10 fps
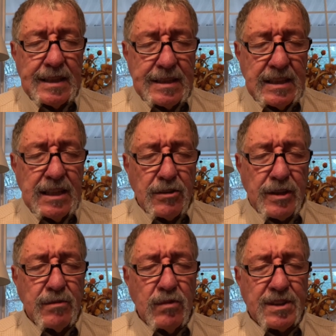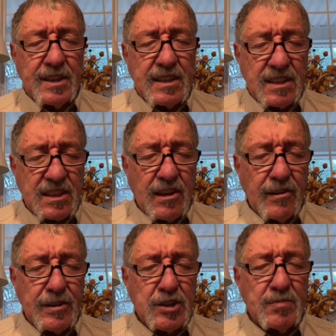dealing with the
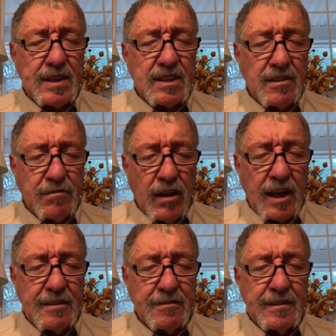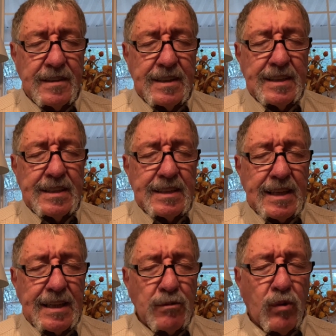discouragements of life,
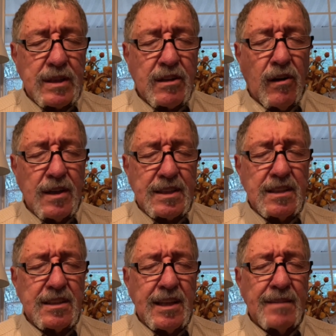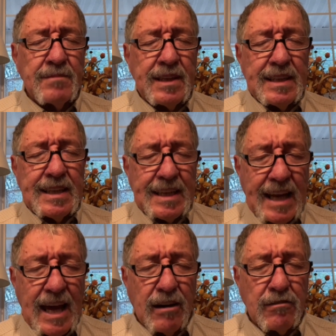what causes them and
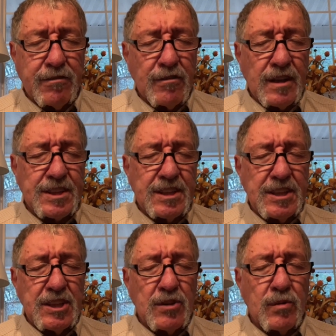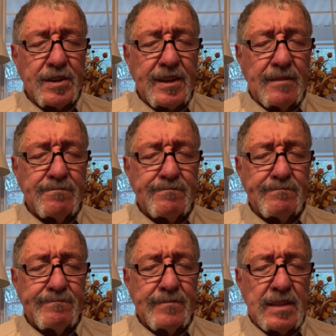how for us to deal with them.
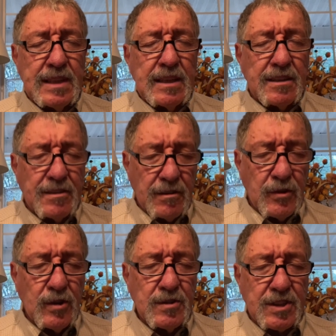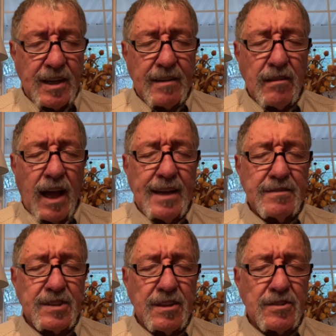There are those in our
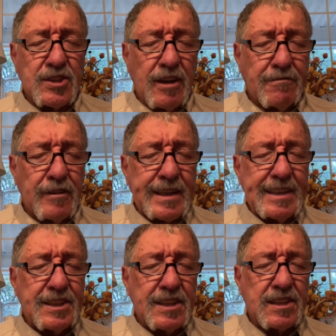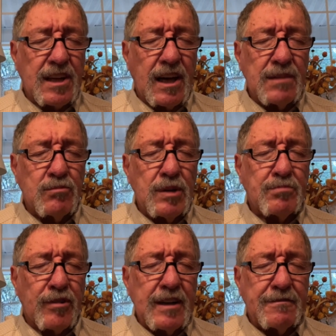lives that are suffering at this time. We
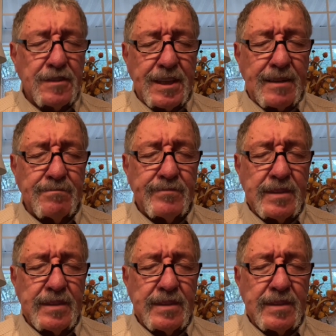pray for them.